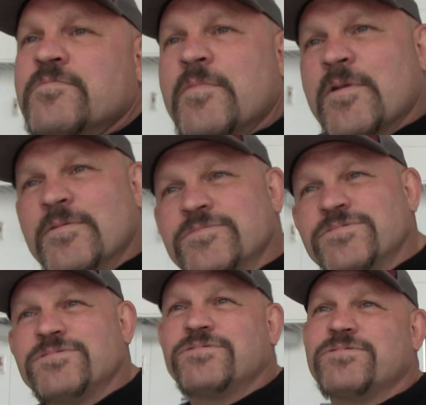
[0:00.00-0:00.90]
Jake
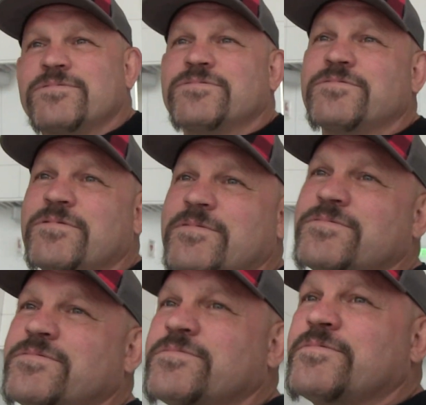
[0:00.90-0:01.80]
Paul,
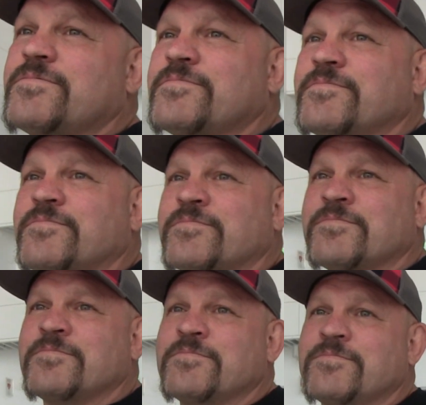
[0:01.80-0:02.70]
you know, just
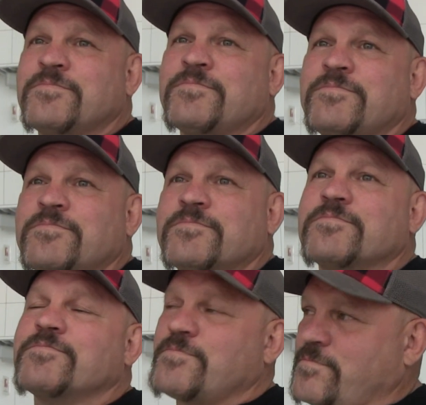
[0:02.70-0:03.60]
fought Nate
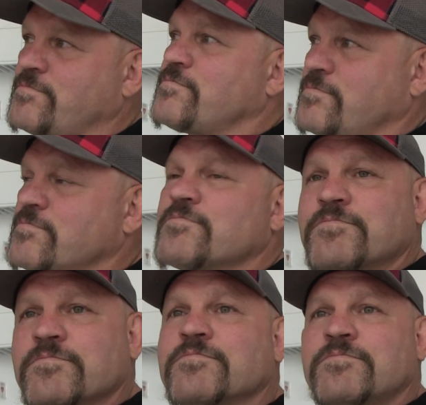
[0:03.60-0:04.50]
Diaz in
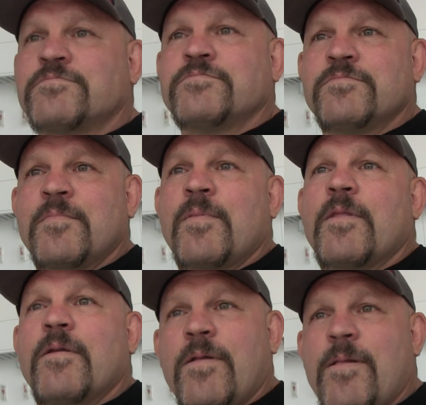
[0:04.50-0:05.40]
a boxing ring,
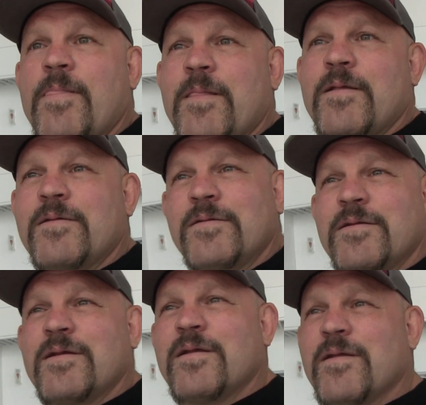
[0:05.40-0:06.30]
and you
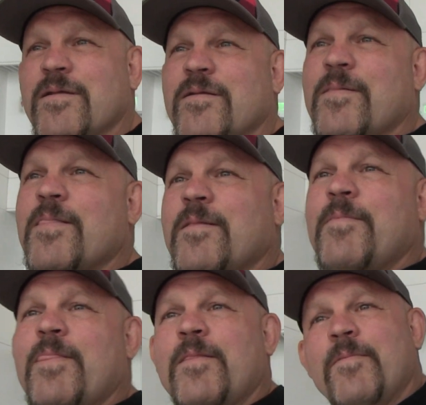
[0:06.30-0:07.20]
know, it ended up pretty
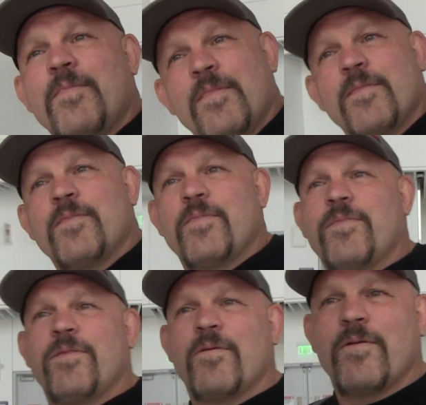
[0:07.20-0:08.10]
good
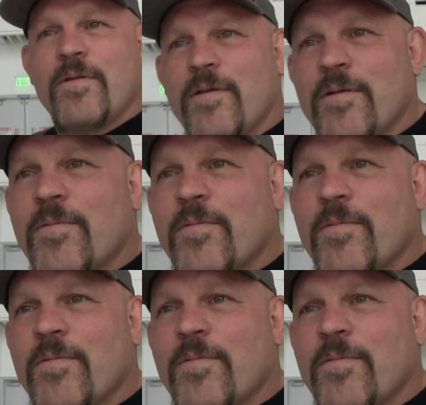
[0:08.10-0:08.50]
for Jake.